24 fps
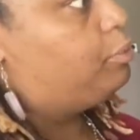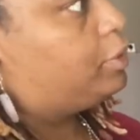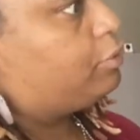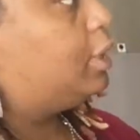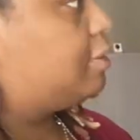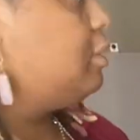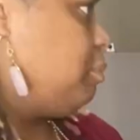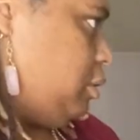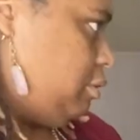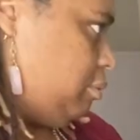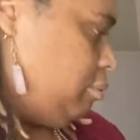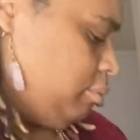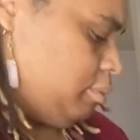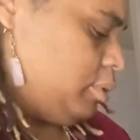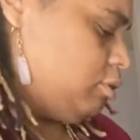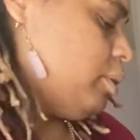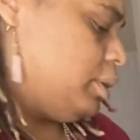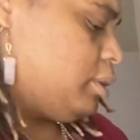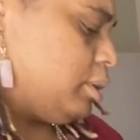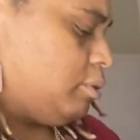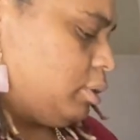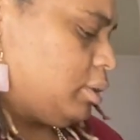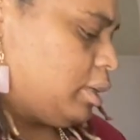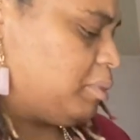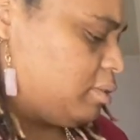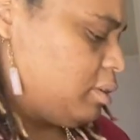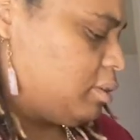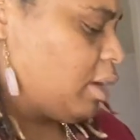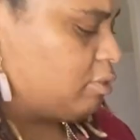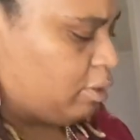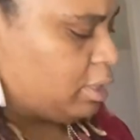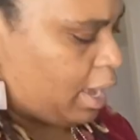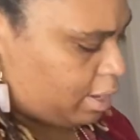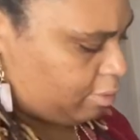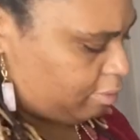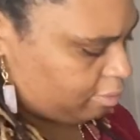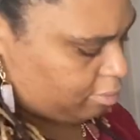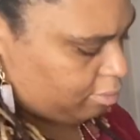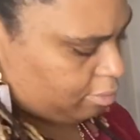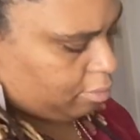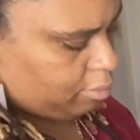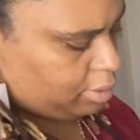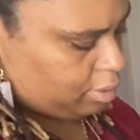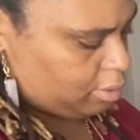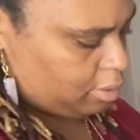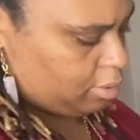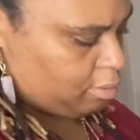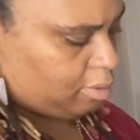That's going to be about 8
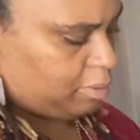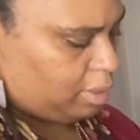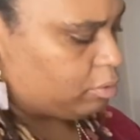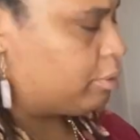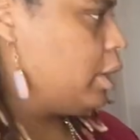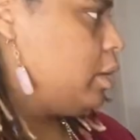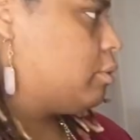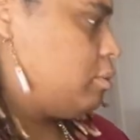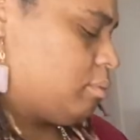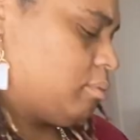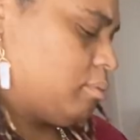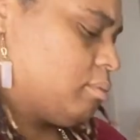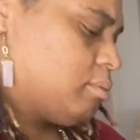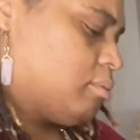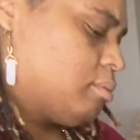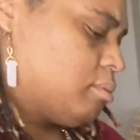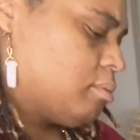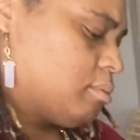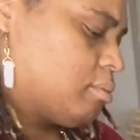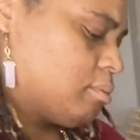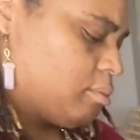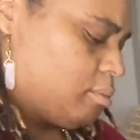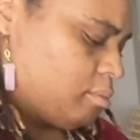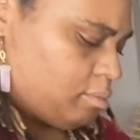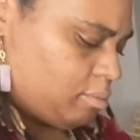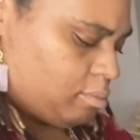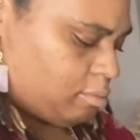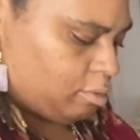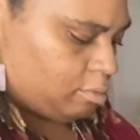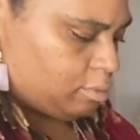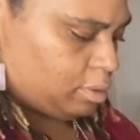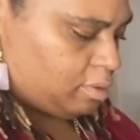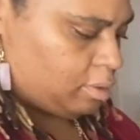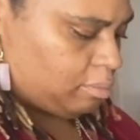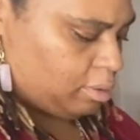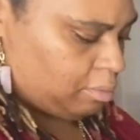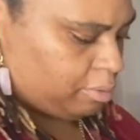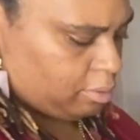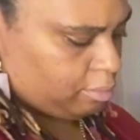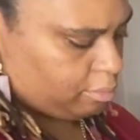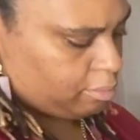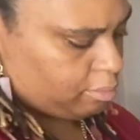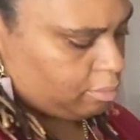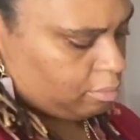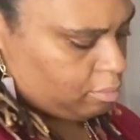inches away from the scalp consistently,